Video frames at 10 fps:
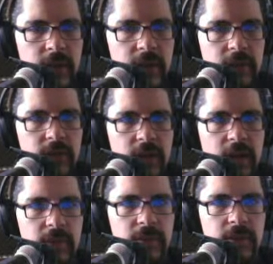timeline
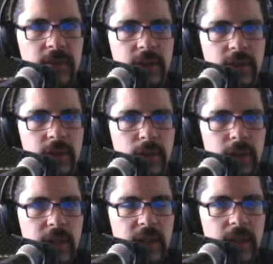stuff, the
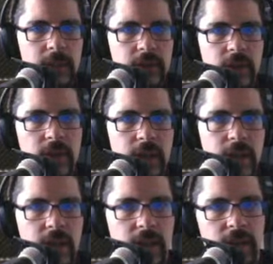Concordia commentary
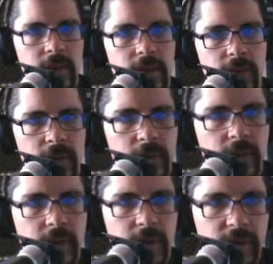on 1
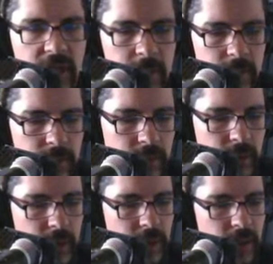Samuel
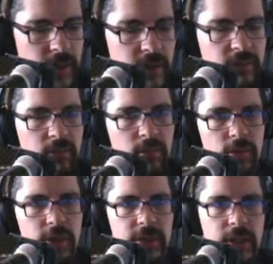is
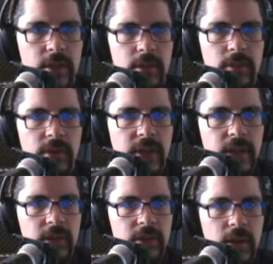really good for
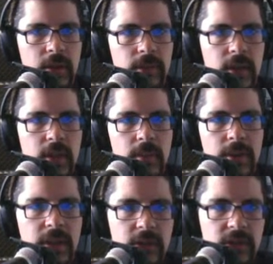that stuff
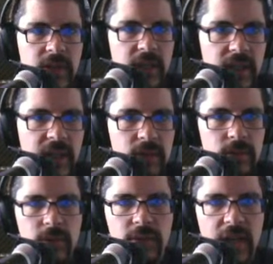because you got
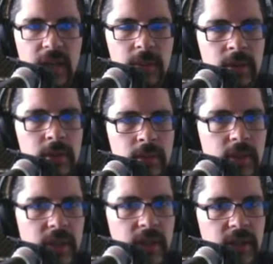Andrew Steinman
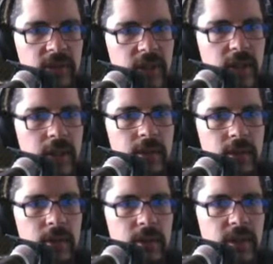as the
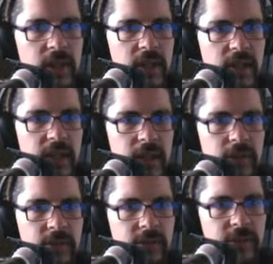author, and he
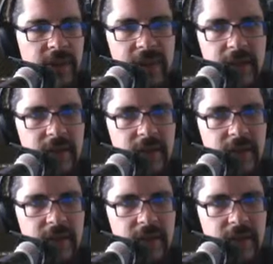is like,